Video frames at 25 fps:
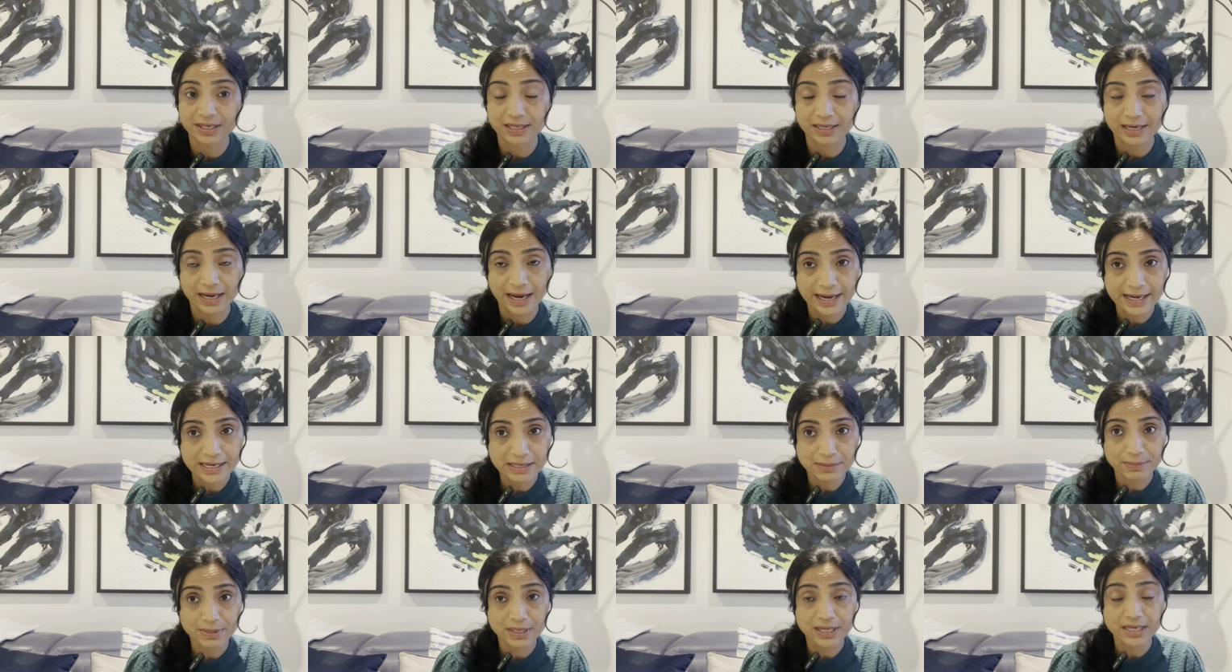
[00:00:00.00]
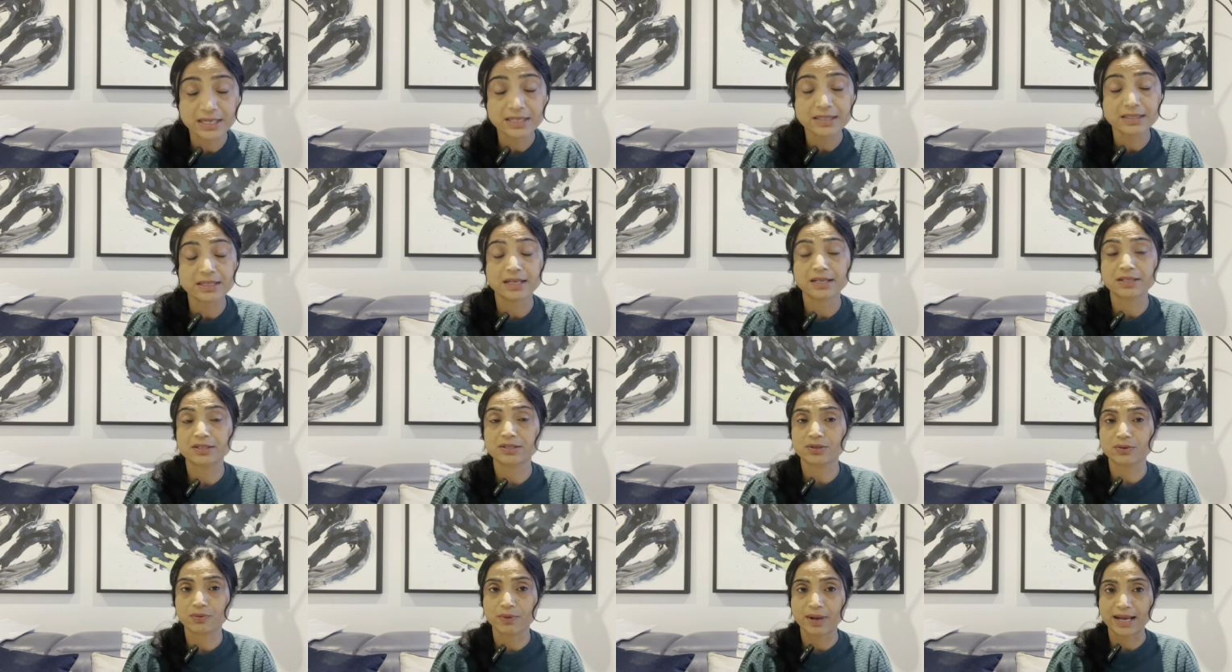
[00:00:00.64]
in eight minutes there
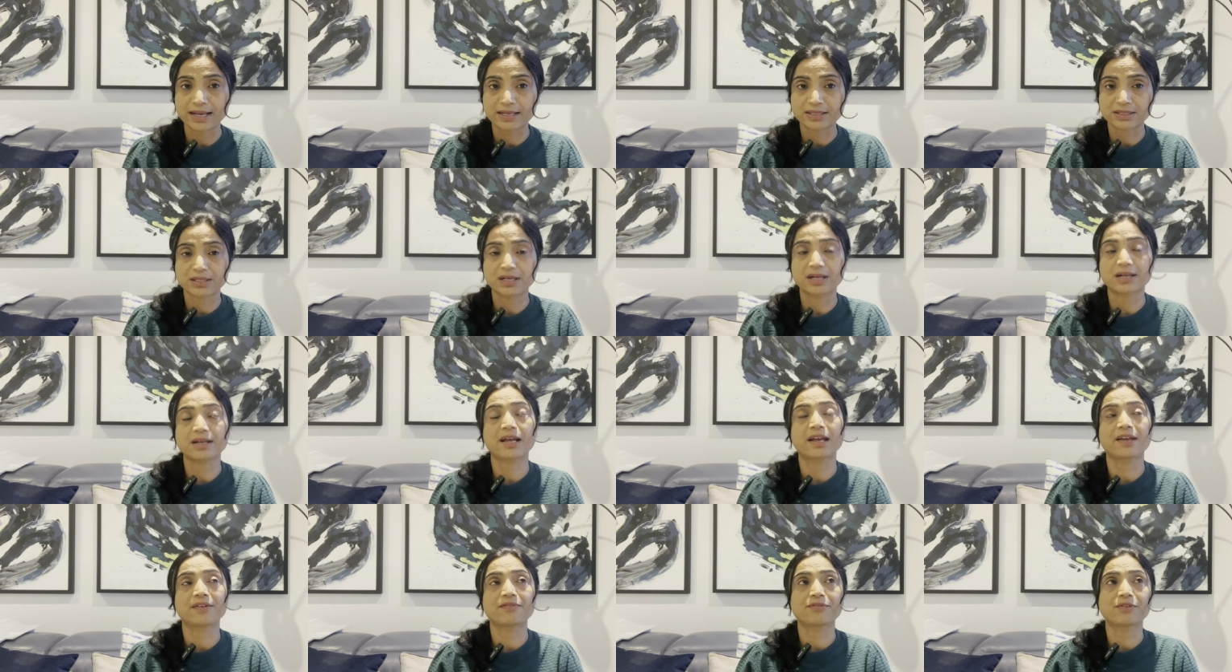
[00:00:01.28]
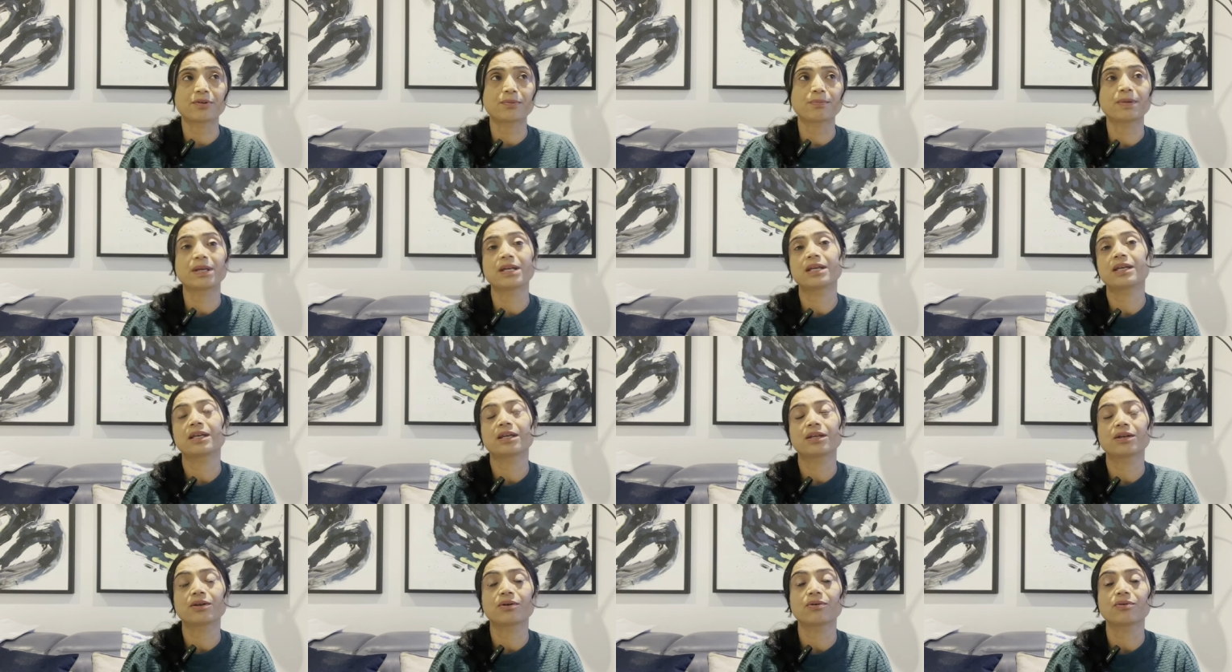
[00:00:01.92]
is no extra time for
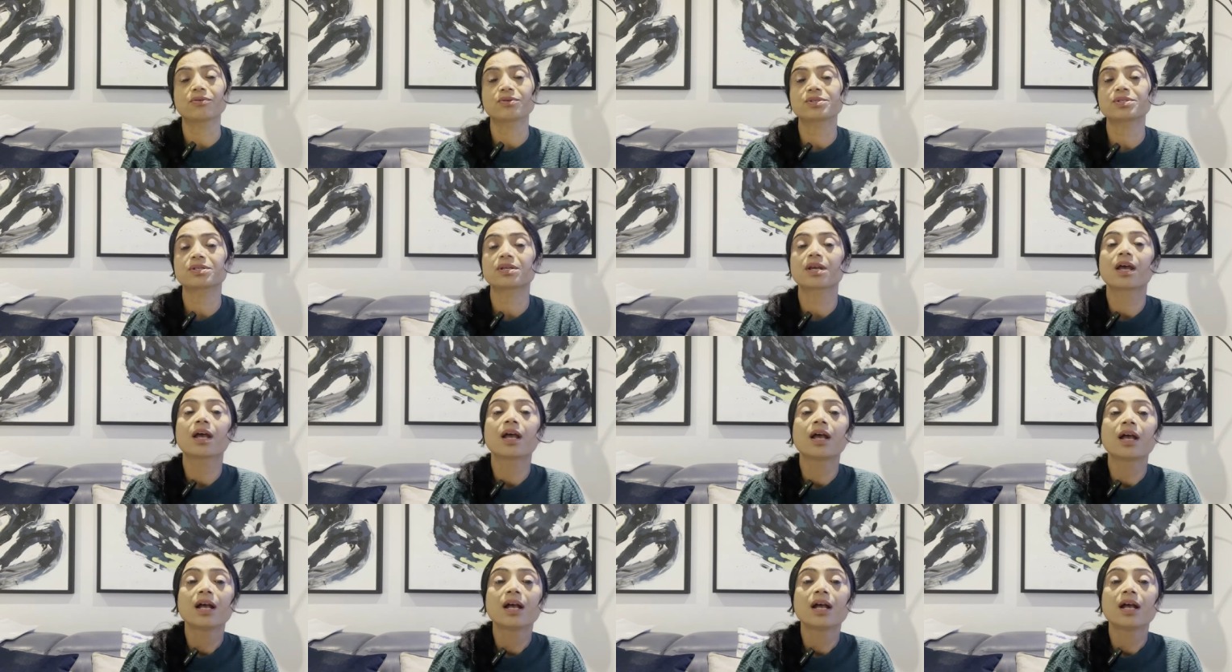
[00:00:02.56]
making notes